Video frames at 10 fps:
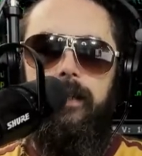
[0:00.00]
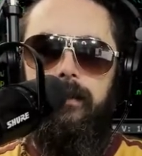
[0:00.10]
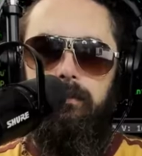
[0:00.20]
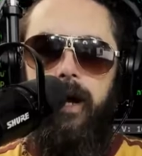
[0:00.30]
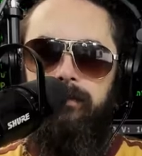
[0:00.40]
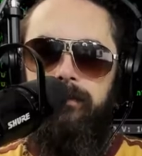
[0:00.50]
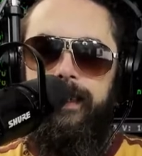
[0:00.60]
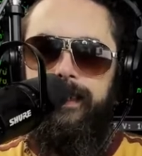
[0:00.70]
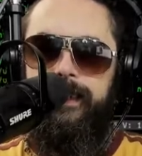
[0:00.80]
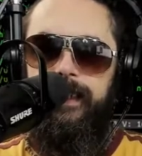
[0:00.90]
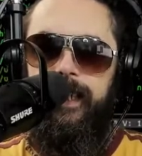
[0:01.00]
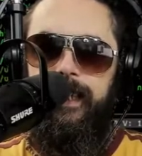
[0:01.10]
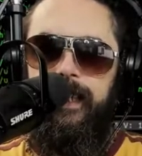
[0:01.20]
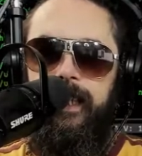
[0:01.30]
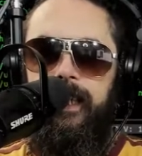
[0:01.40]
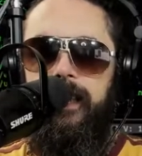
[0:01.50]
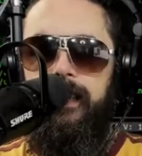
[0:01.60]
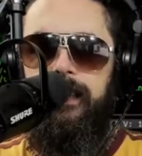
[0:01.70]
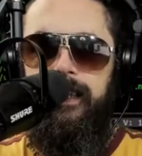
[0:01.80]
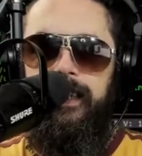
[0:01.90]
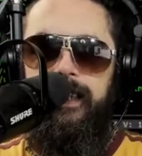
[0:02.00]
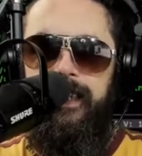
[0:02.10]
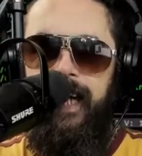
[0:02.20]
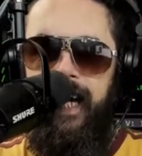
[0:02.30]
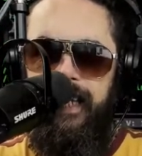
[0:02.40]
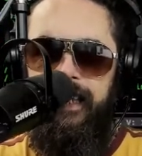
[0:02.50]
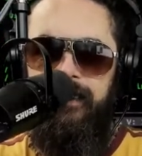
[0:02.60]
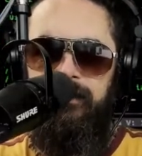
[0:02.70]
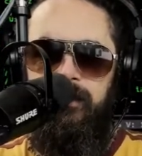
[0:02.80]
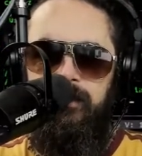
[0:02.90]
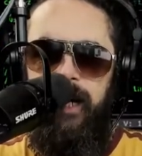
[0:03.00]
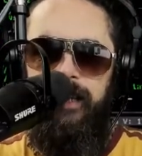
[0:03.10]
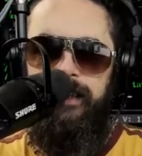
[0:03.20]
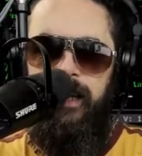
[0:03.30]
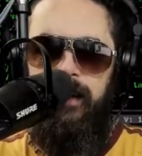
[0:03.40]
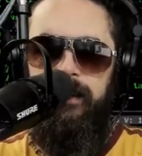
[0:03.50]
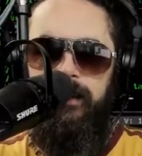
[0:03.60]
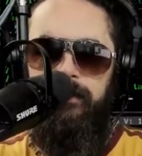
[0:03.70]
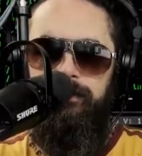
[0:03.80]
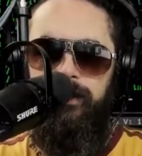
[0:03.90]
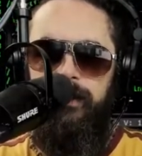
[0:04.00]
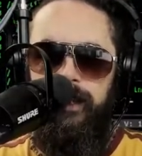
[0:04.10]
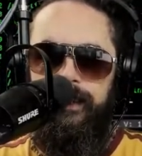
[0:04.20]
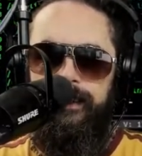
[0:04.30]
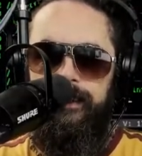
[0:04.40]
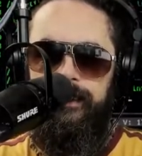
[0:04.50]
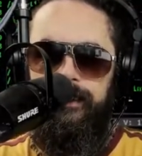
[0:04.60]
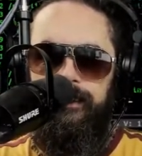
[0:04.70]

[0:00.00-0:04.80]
The problem is that cleaning the attic requires all your focus.